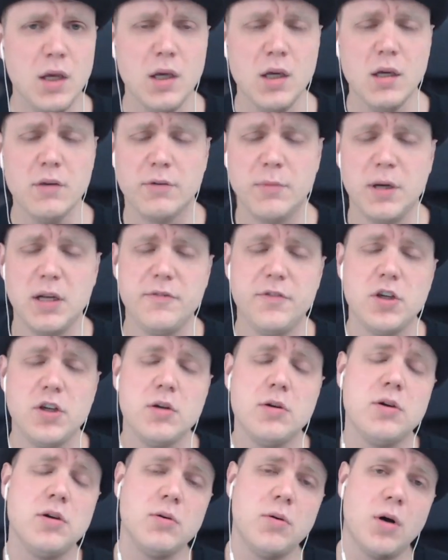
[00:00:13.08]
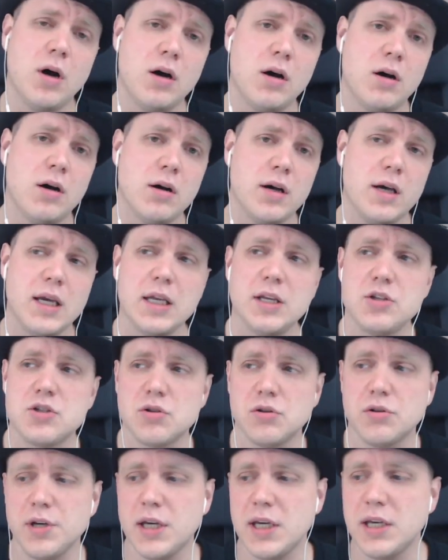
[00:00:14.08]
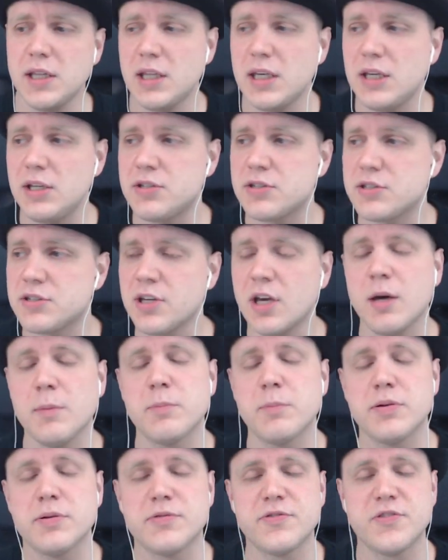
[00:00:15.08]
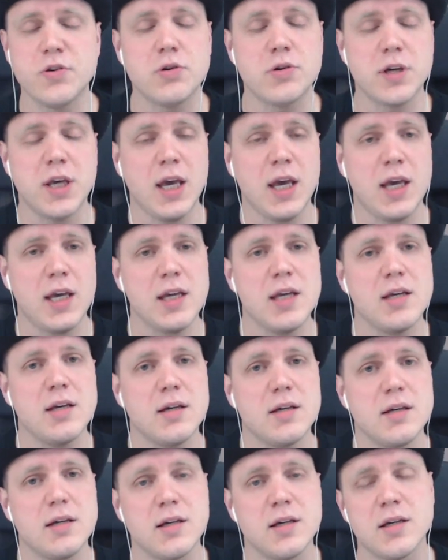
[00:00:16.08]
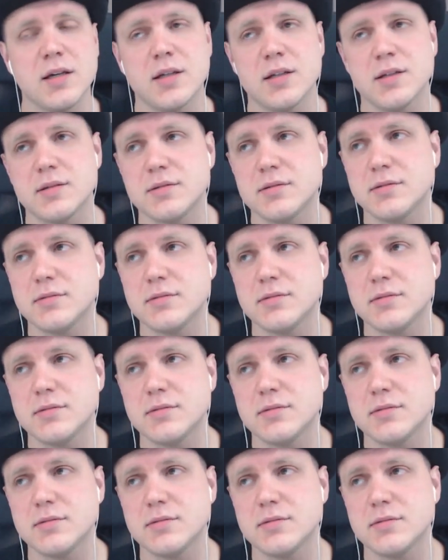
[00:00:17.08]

For many of you who are enjoying the sub four K uh,